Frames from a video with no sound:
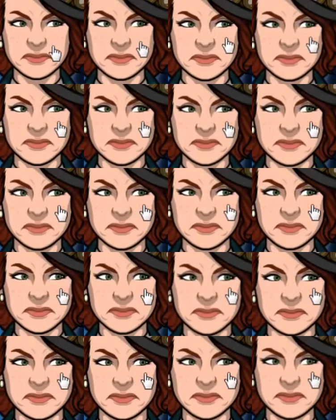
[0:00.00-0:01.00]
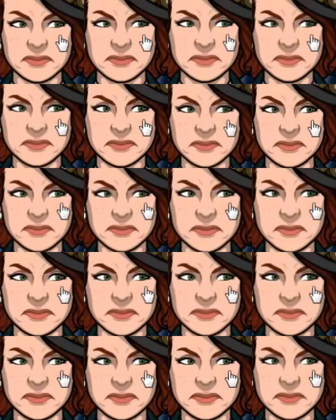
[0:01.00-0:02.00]

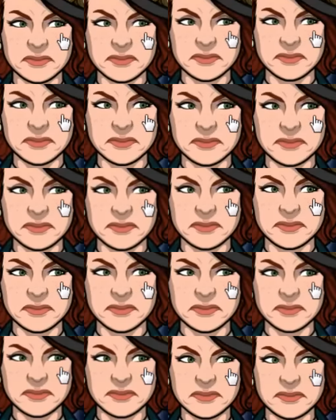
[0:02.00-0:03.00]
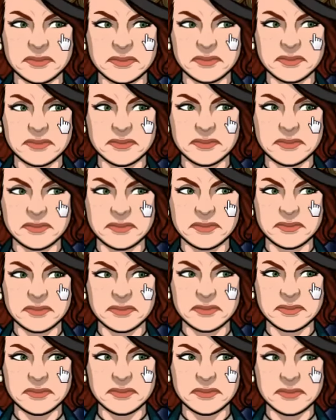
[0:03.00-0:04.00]

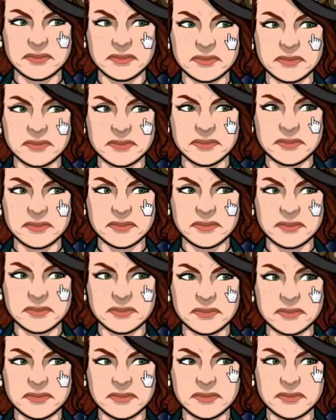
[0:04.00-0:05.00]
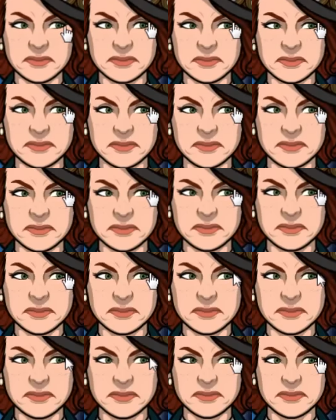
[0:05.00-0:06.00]

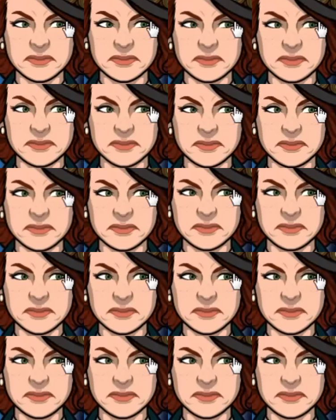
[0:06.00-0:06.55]
[no speech]